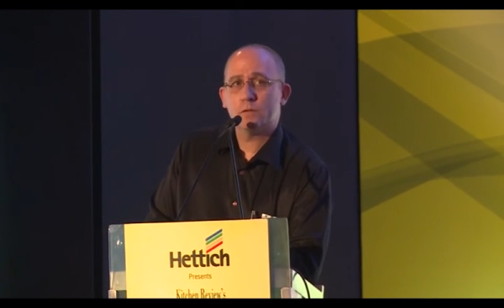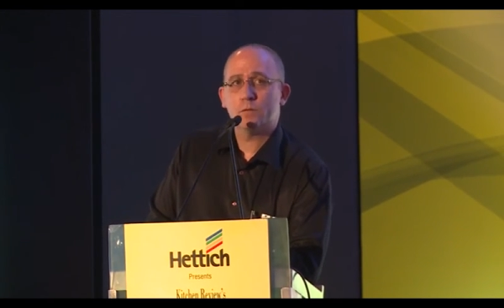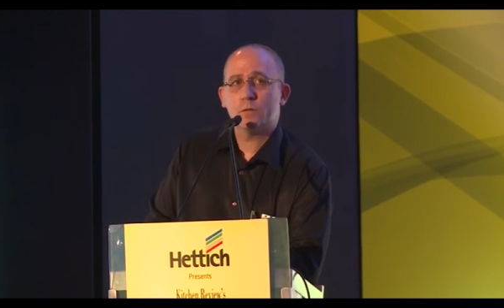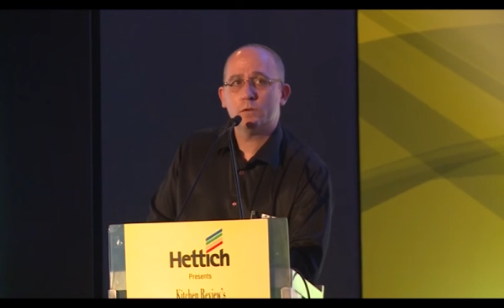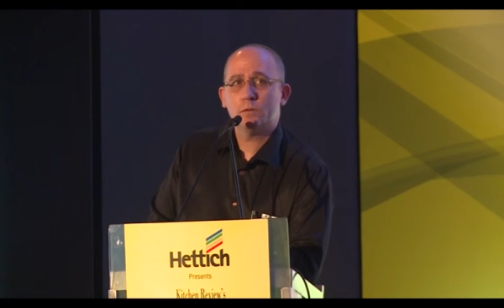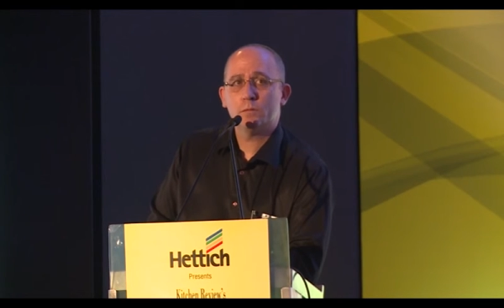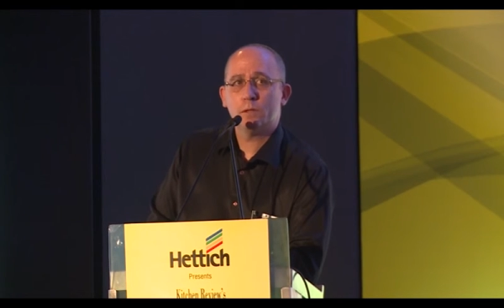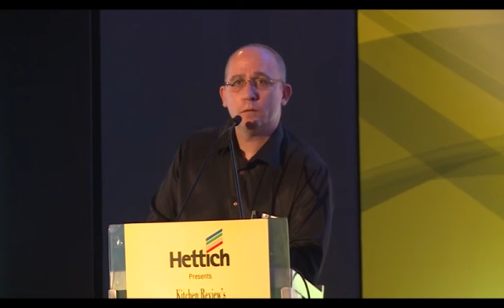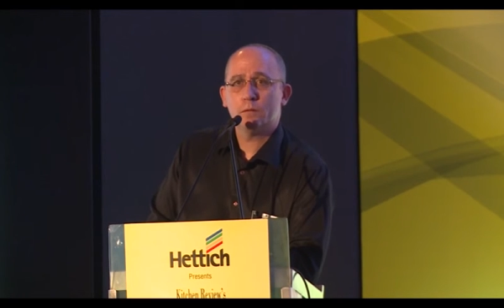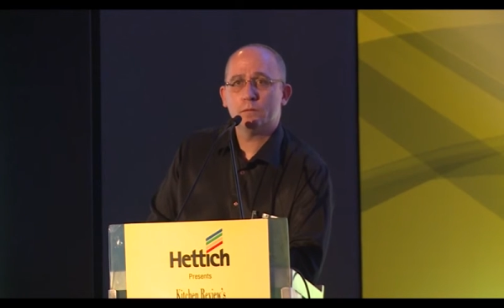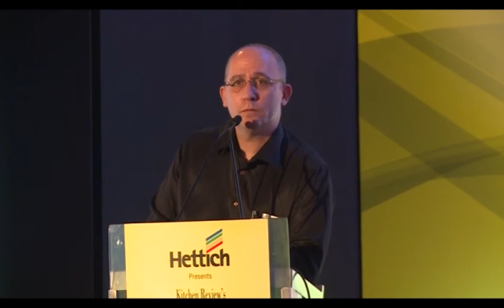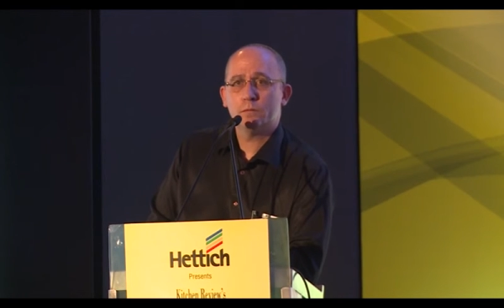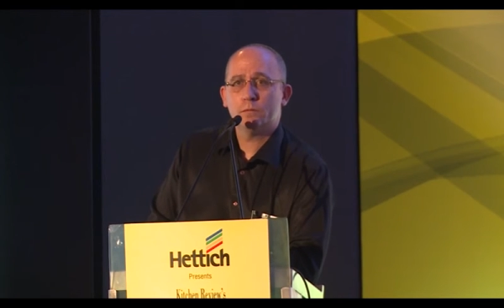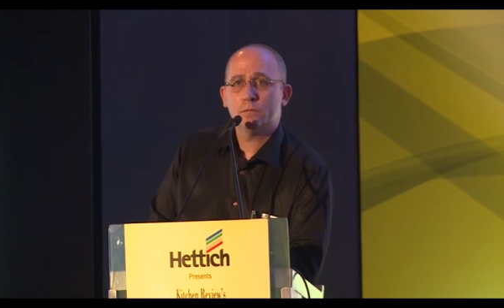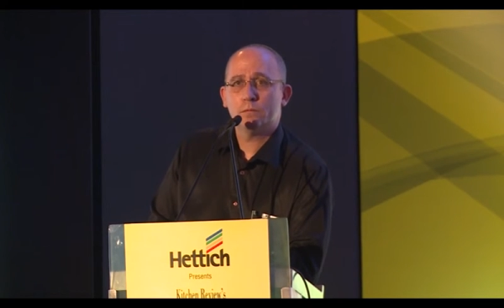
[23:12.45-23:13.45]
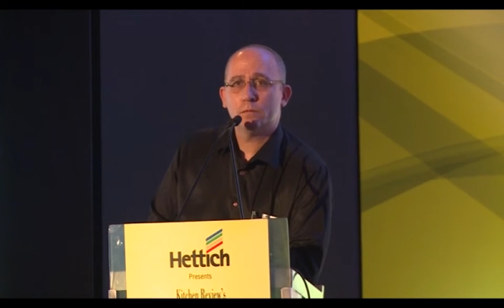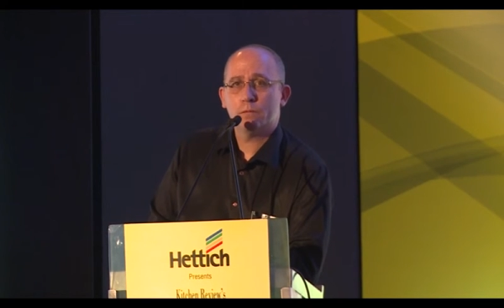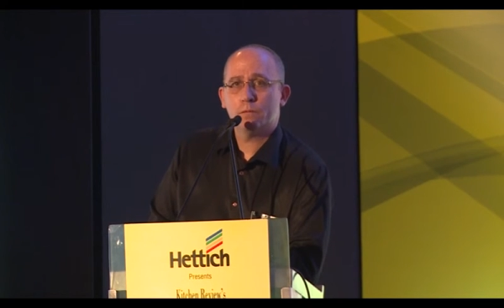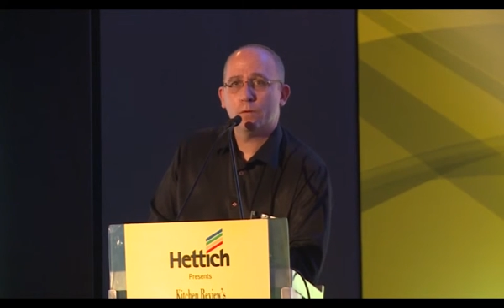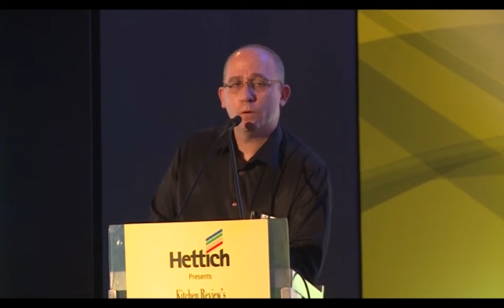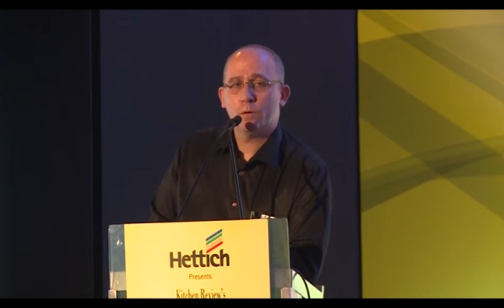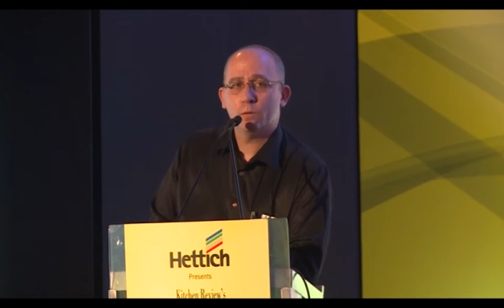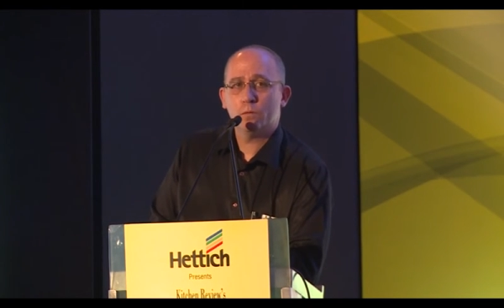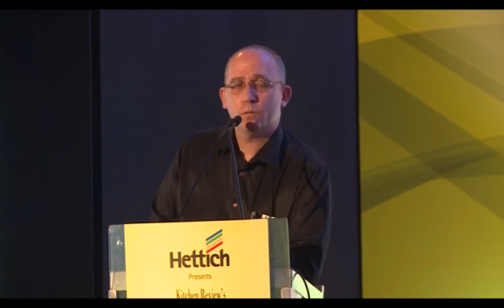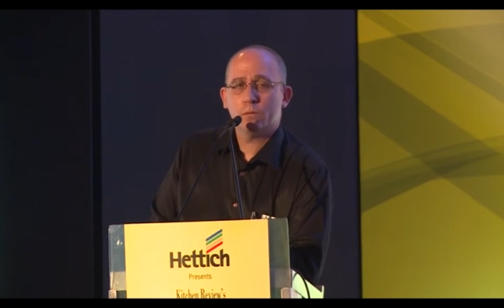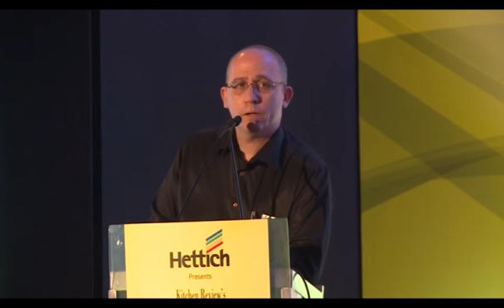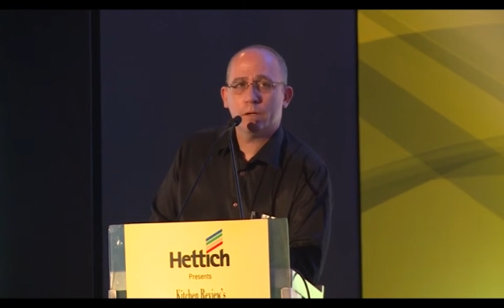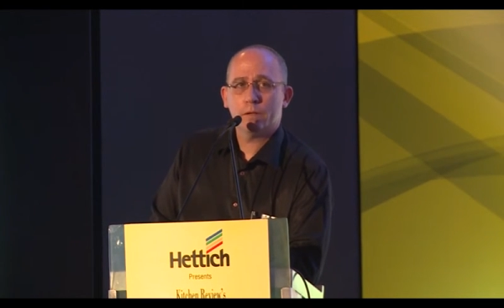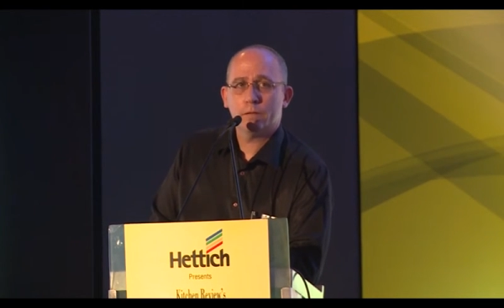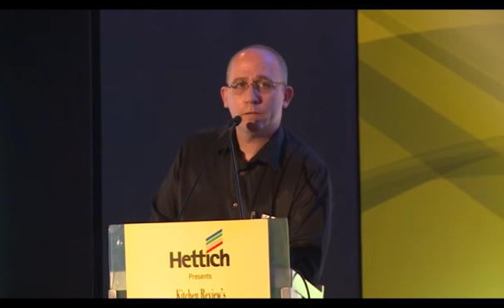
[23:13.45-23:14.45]
you want to be able to follow
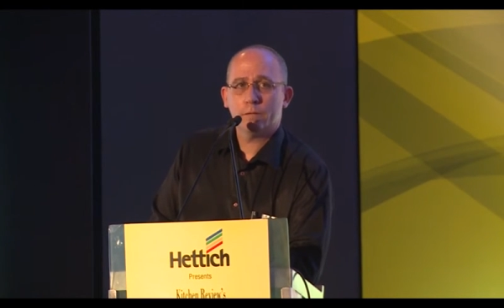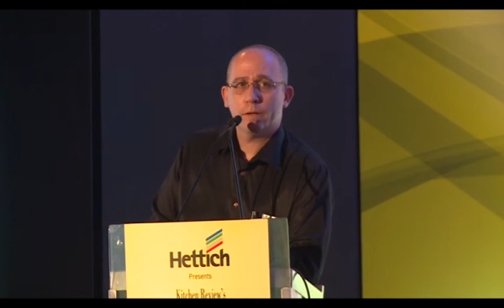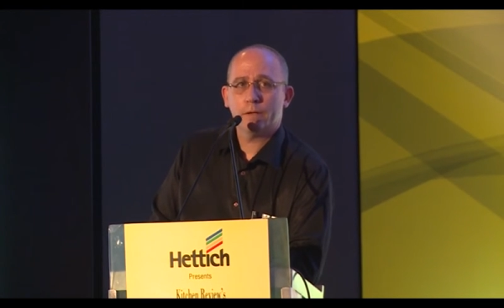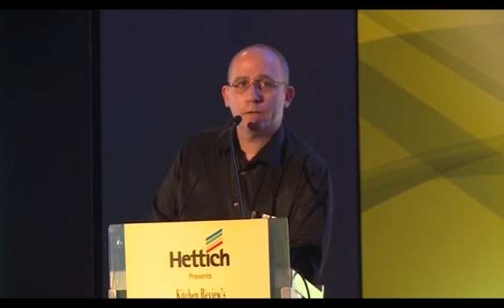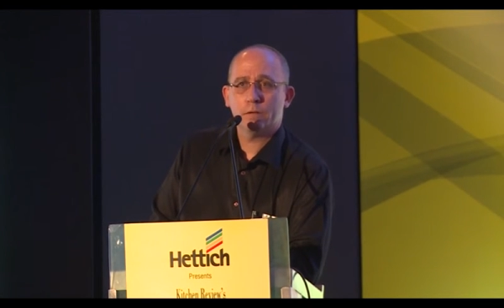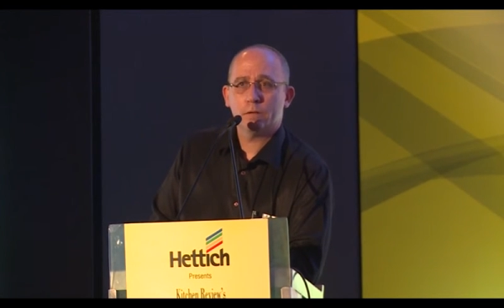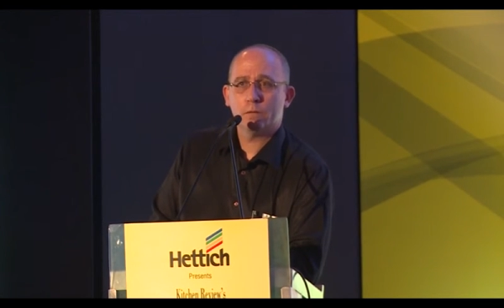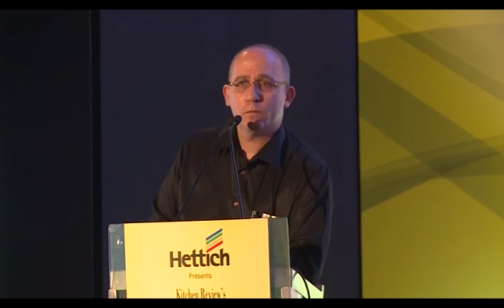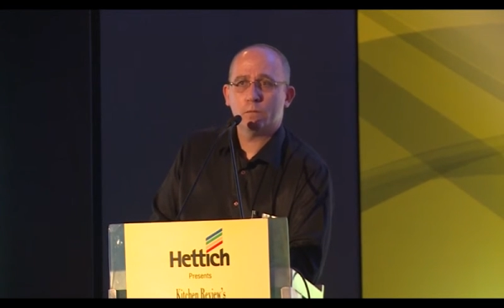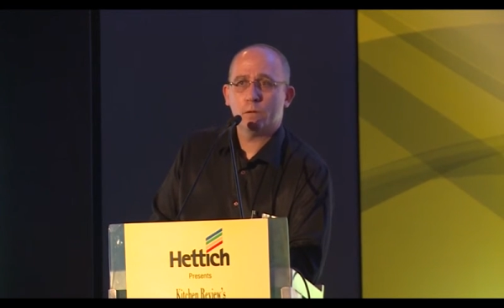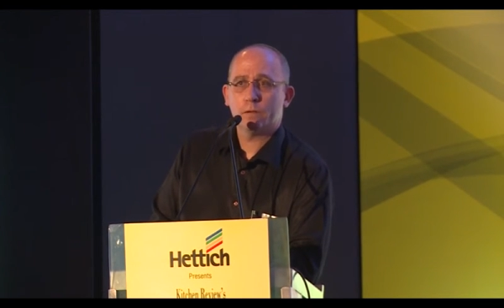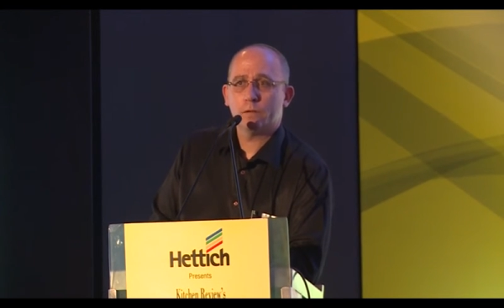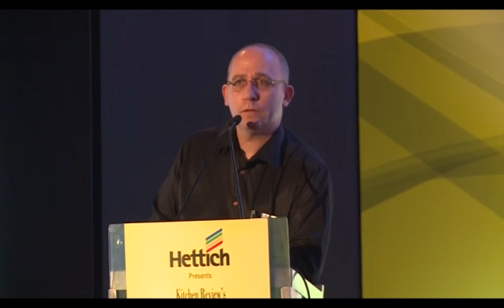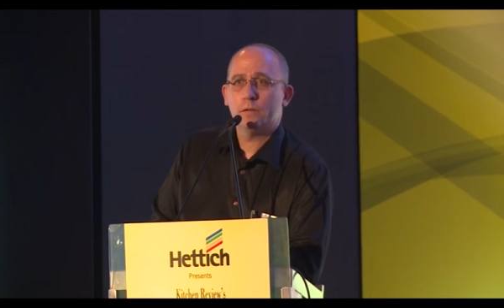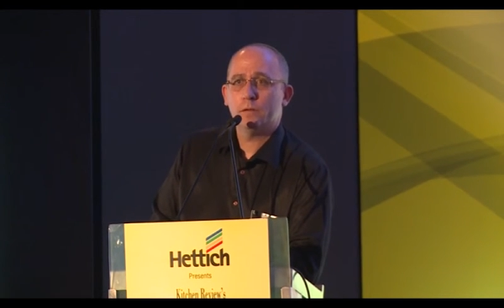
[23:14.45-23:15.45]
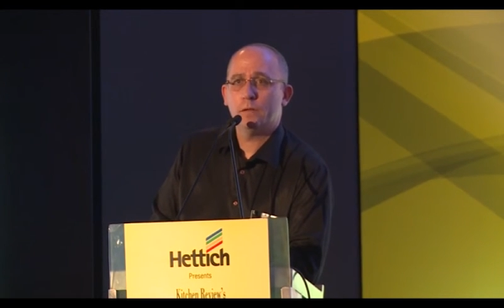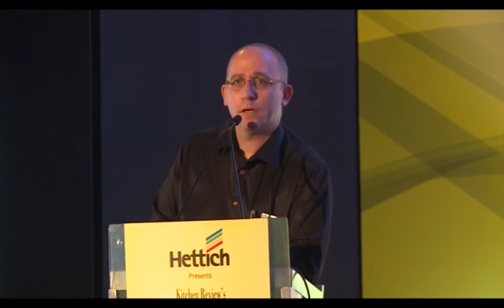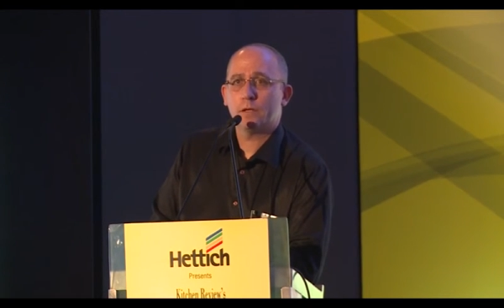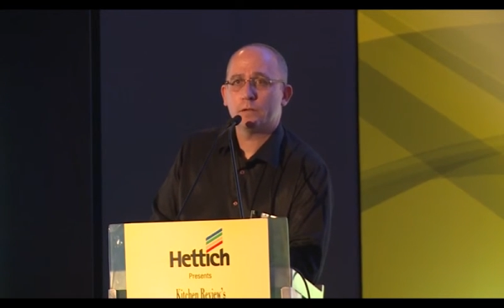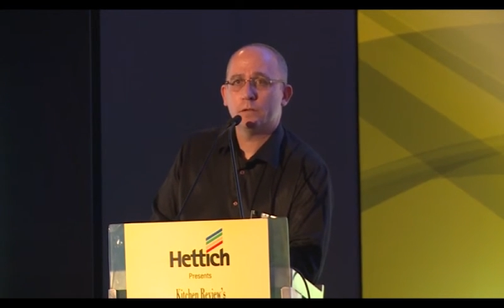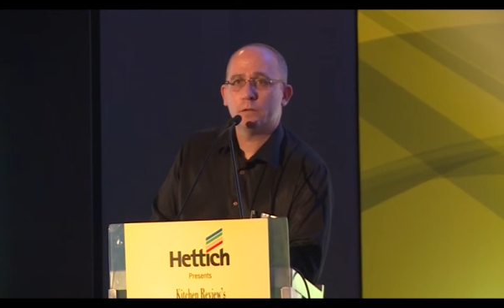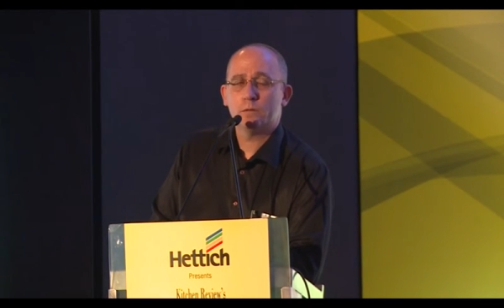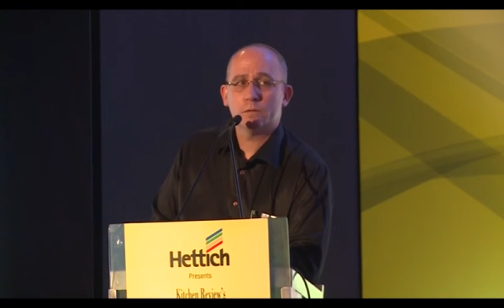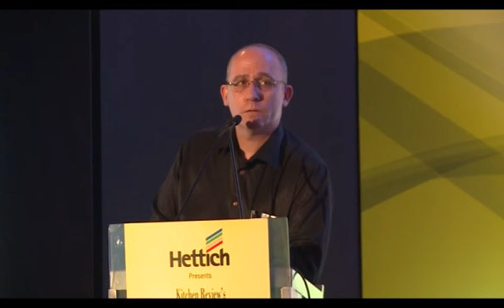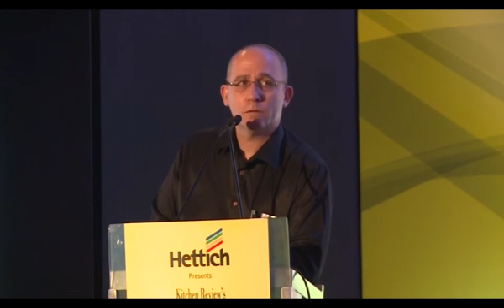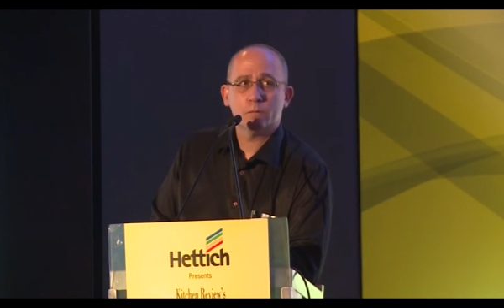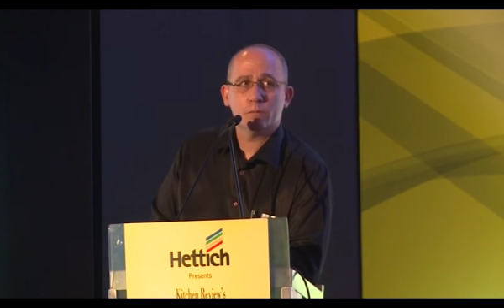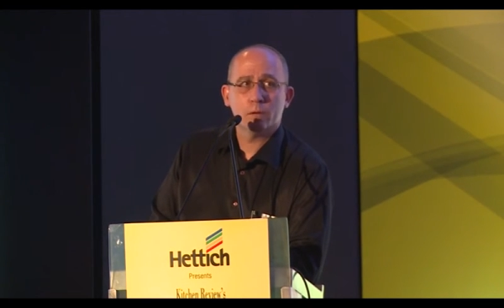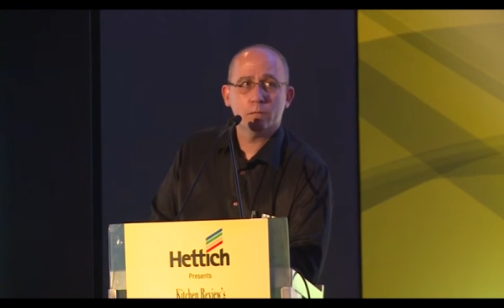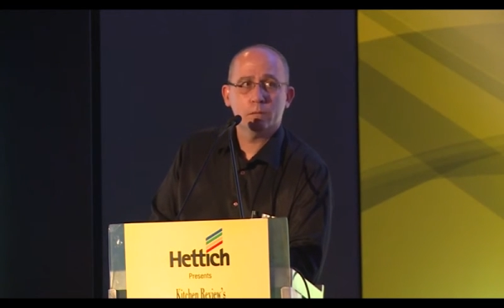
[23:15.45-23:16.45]
and find out what actually caused
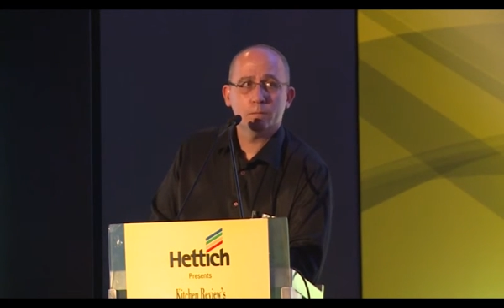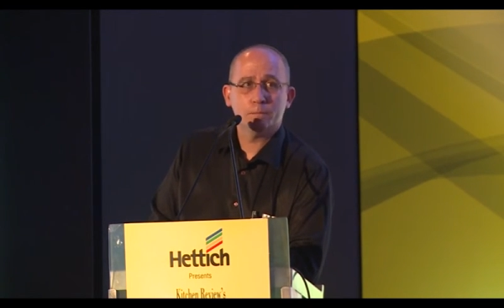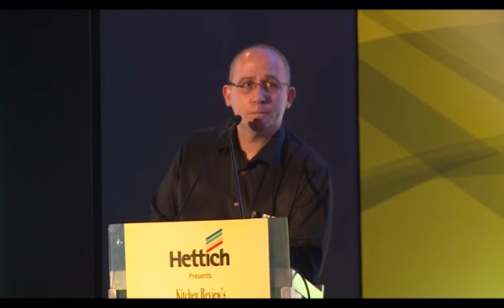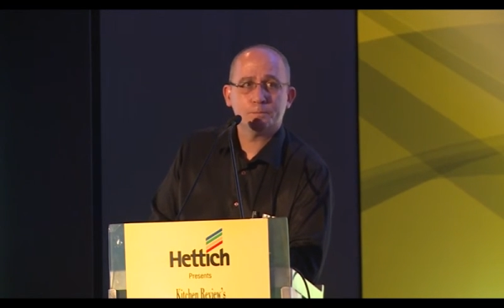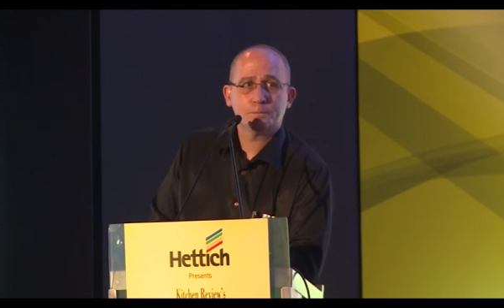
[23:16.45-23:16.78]
the problem.